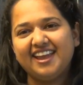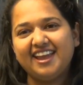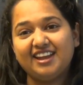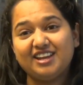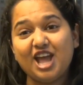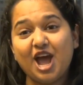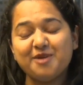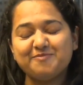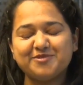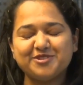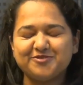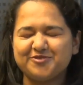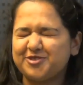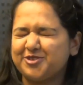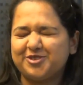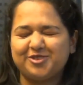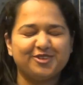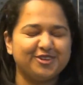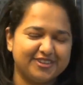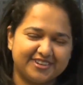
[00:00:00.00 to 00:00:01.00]
And happened
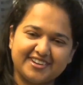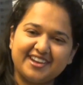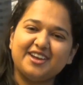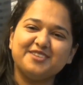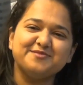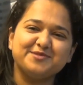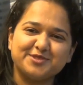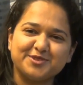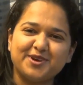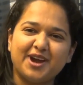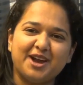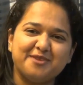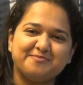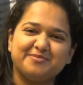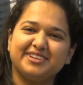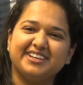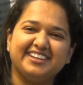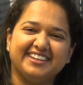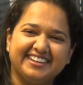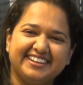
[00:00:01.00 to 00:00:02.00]
for good. I'm so
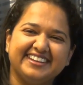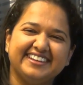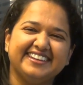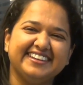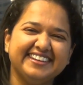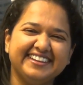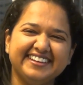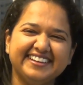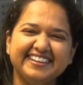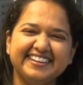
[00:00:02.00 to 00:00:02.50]
happy.